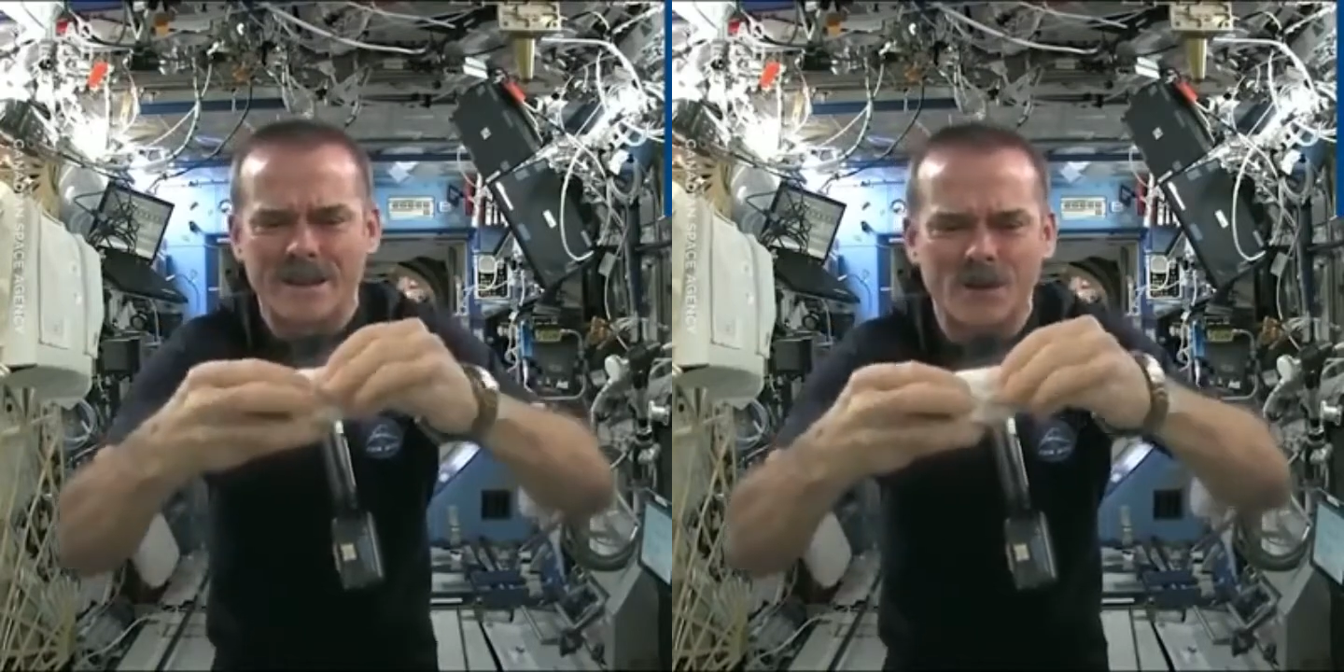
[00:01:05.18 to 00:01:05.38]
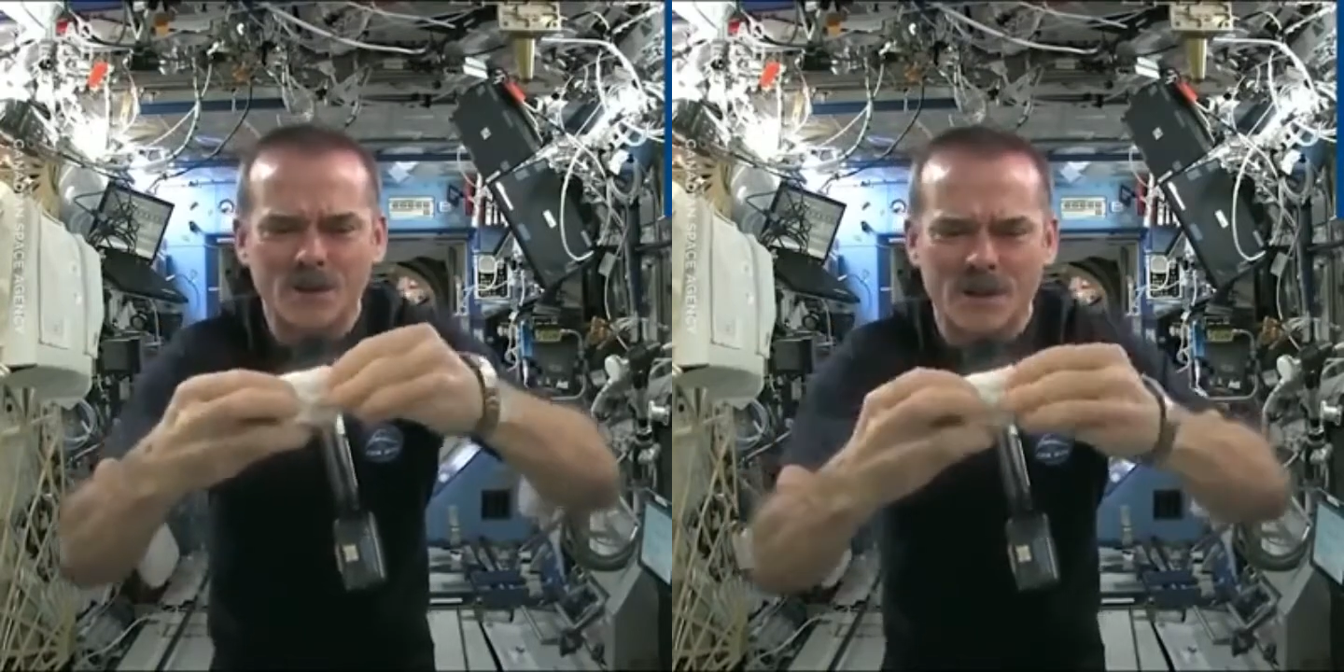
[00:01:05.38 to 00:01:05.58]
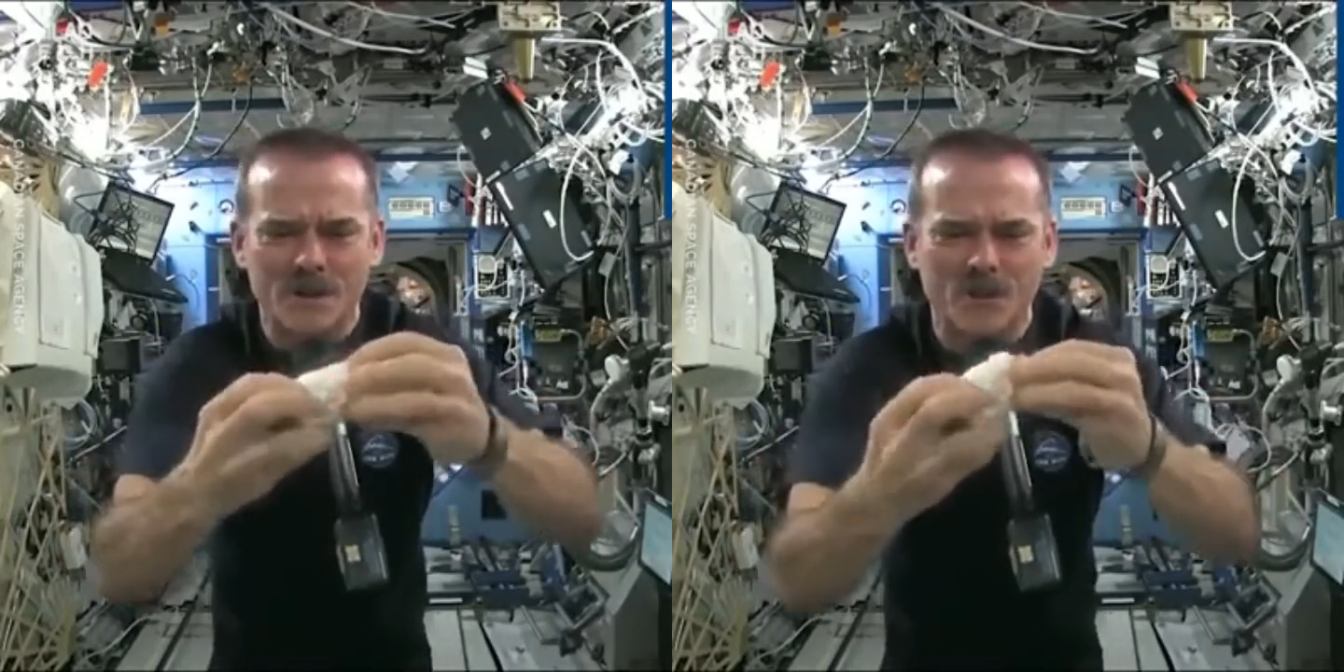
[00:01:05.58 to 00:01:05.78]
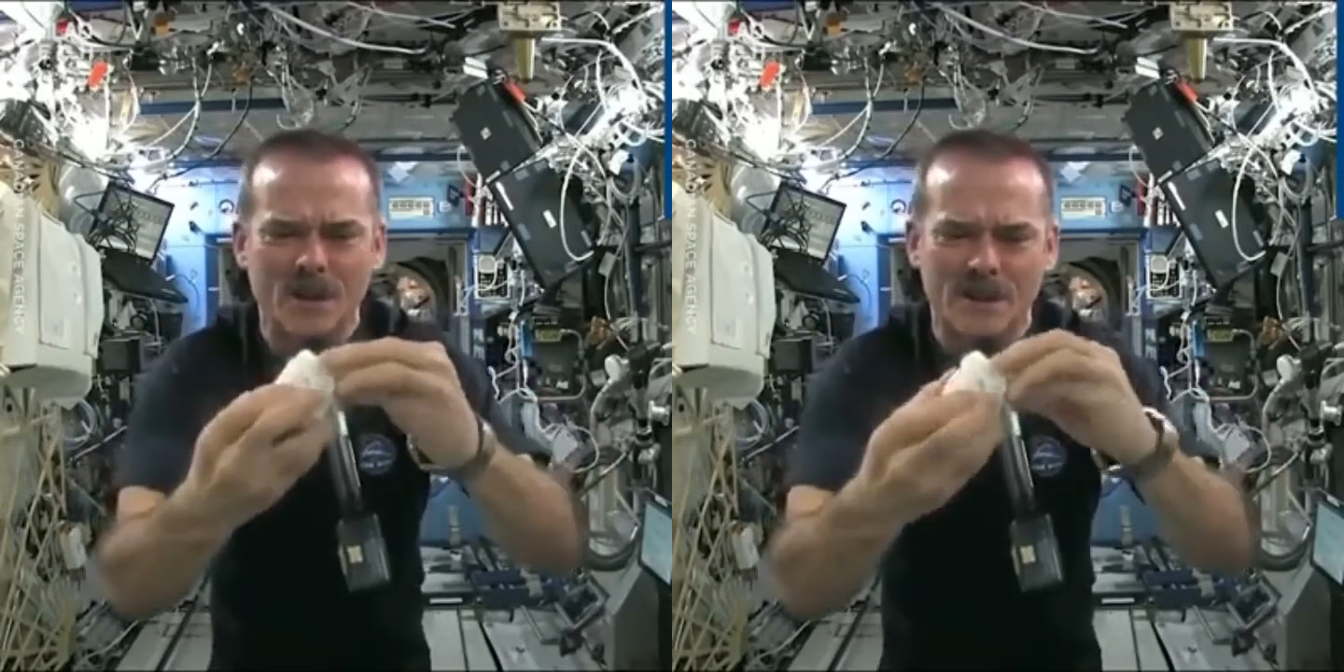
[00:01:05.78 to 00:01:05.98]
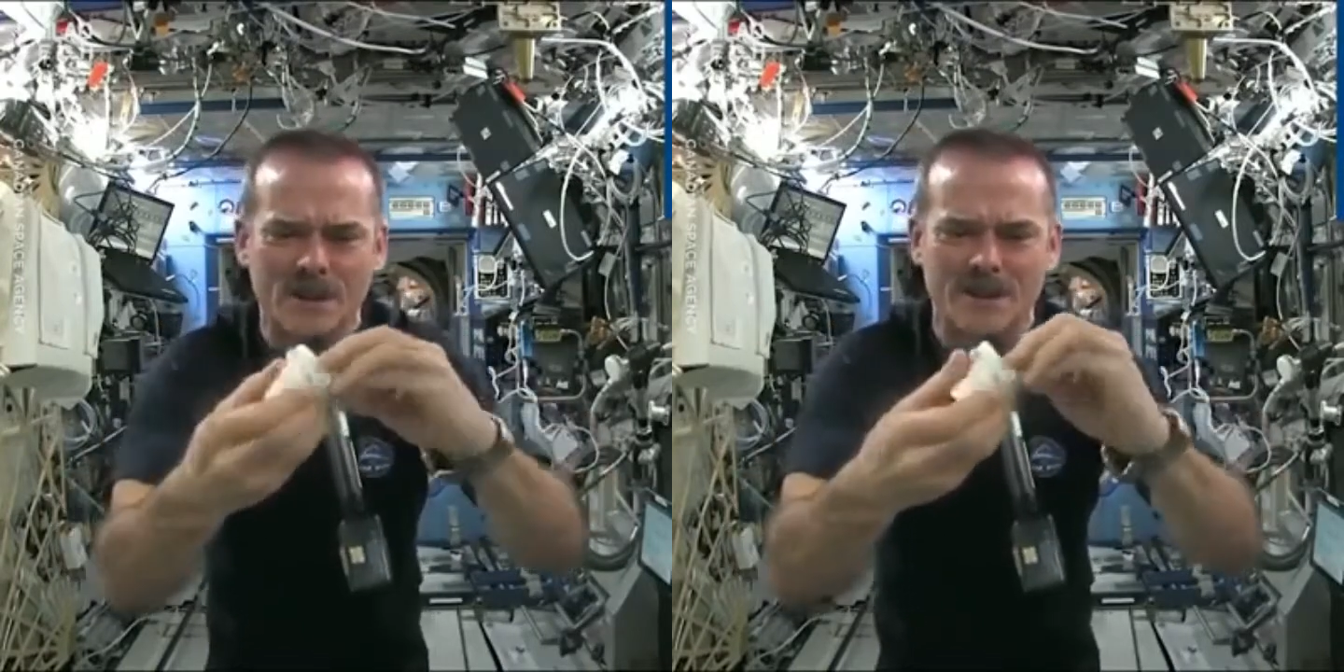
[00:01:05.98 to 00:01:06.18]
it was
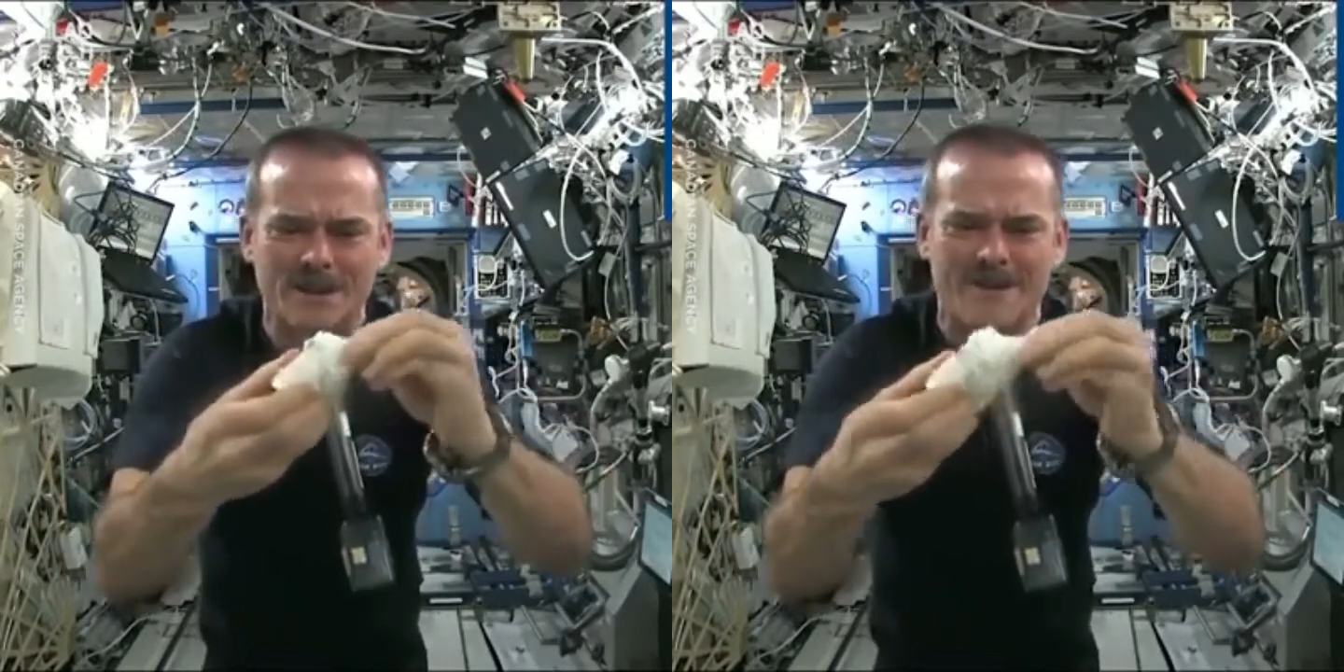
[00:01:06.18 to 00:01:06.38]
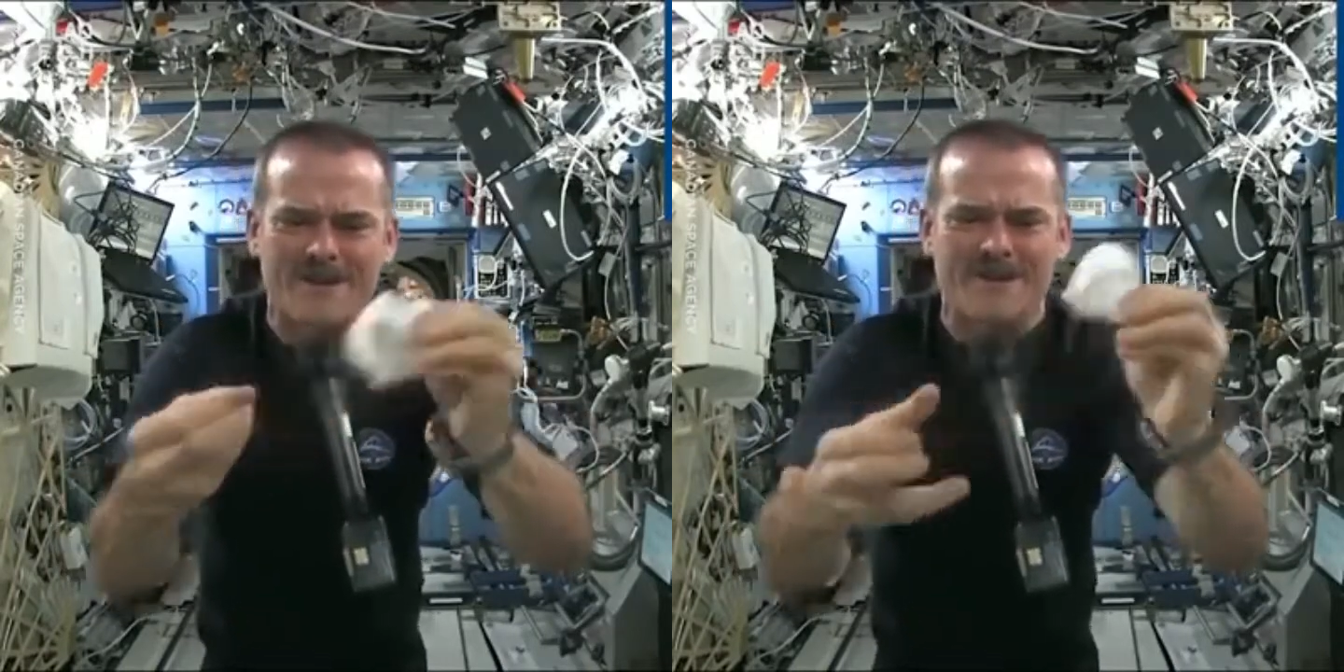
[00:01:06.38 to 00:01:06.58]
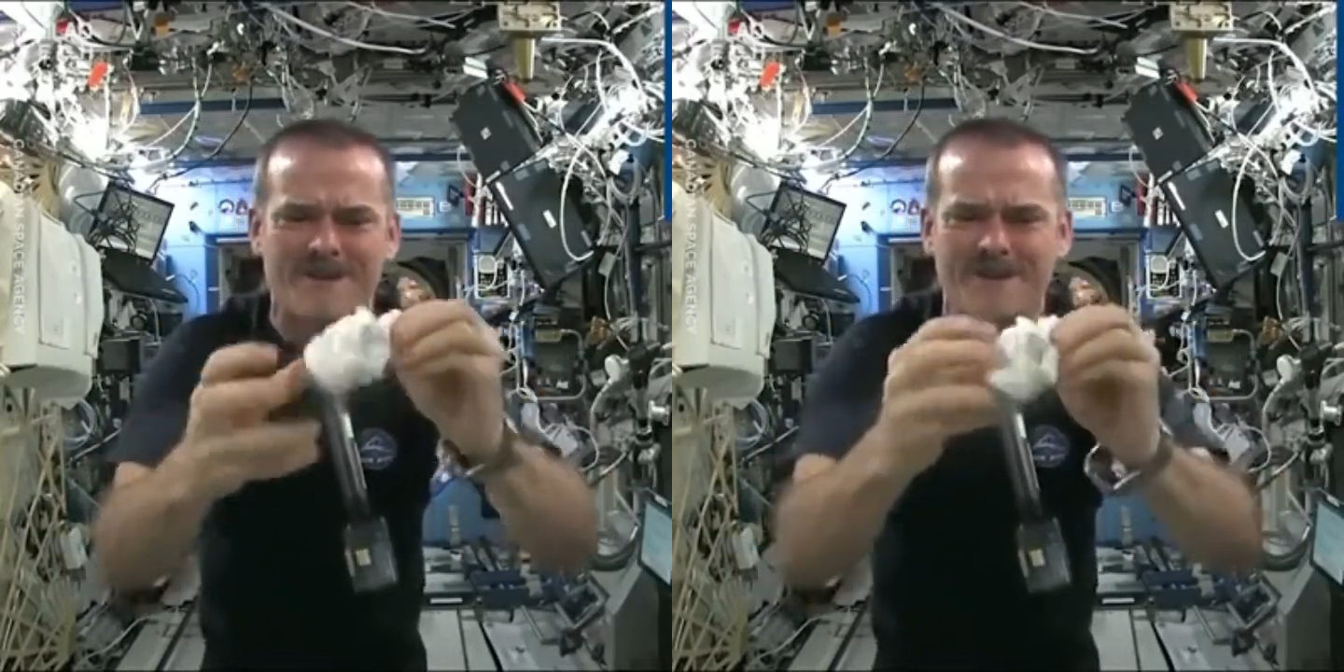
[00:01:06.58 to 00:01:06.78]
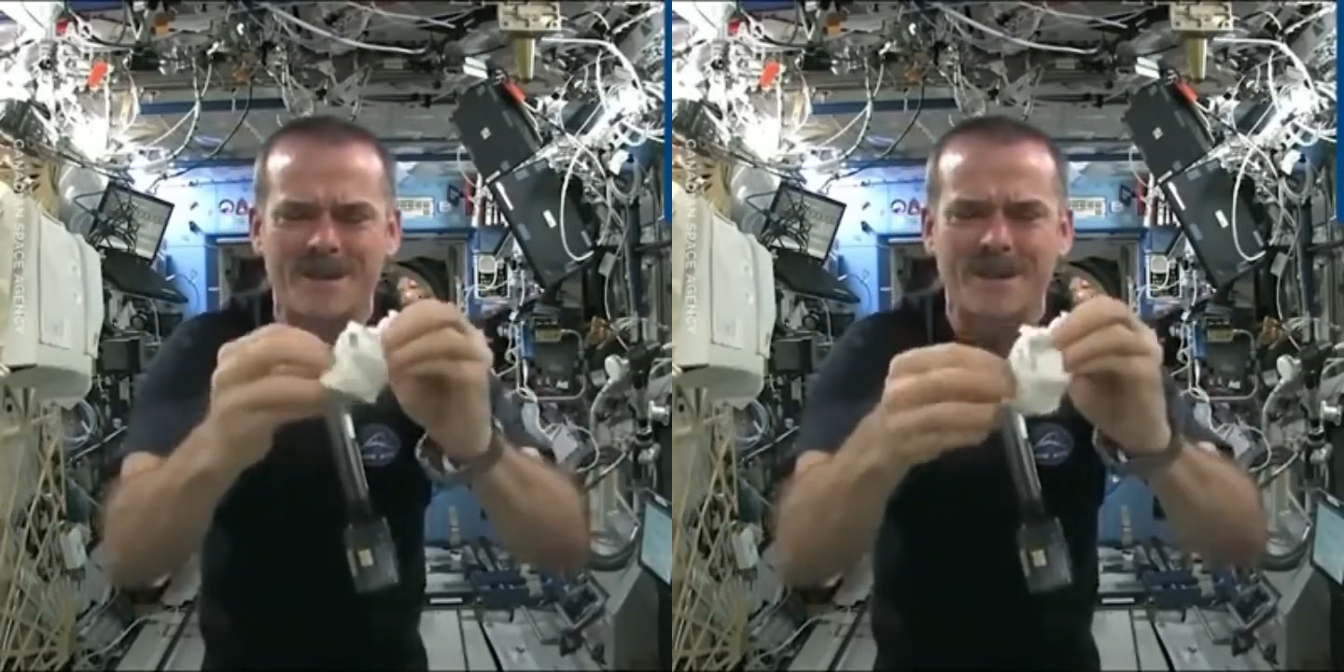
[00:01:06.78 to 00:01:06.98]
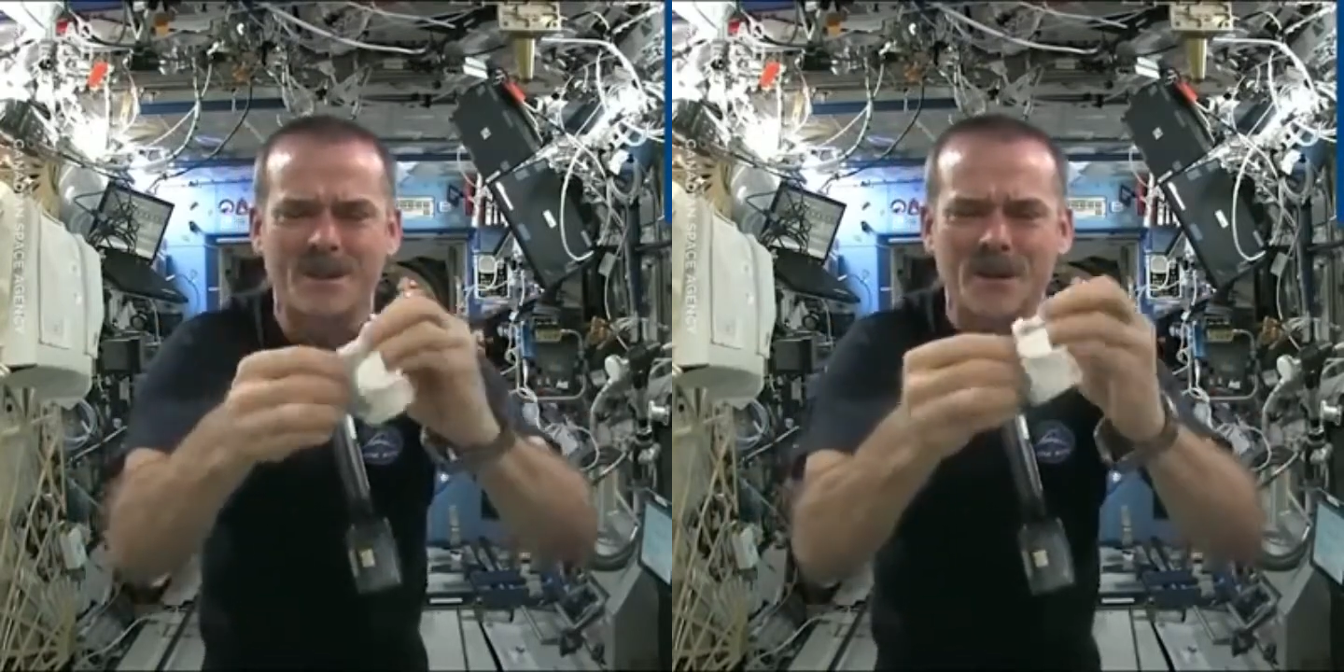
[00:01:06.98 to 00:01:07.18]
compressed in